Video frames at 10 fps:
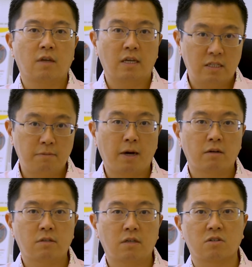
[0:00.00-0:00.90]

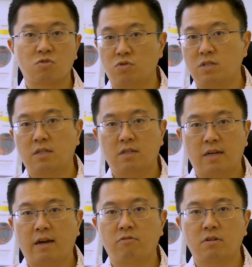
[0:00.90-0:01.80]
antibiotic-associated
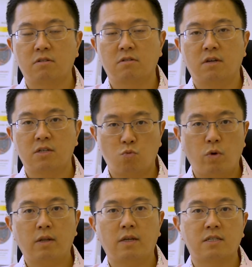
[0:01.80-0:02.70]
diarrhea, as
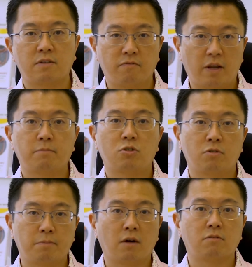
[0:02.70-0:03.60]
well as
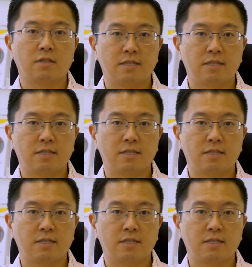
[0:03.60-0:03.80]
inflammatory bowel